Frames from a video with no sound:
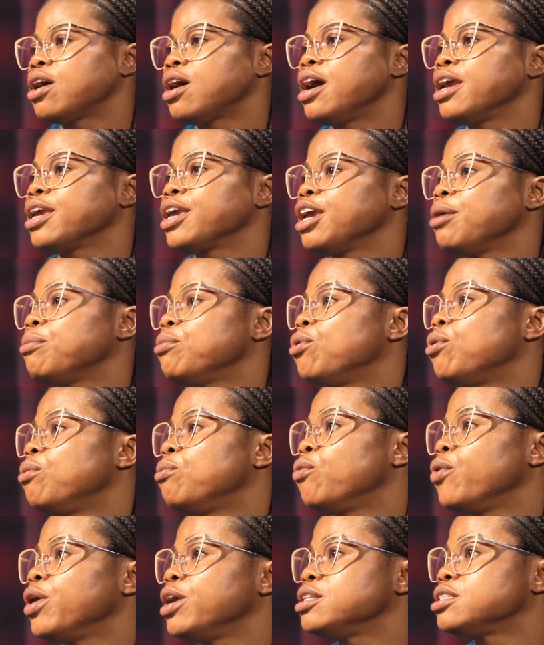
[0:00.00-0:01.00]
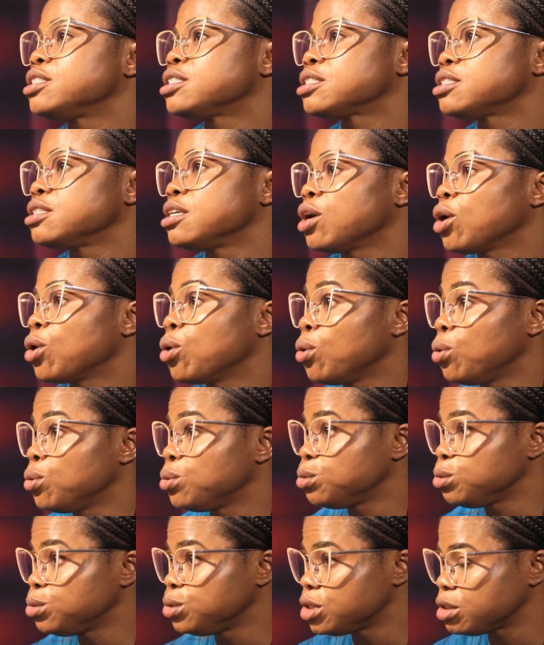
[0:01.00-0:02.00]
I came home with
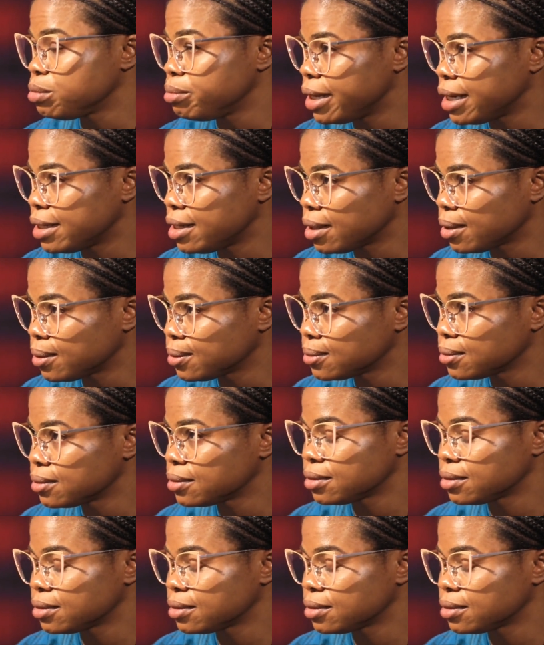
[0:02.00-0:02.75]
gold medal.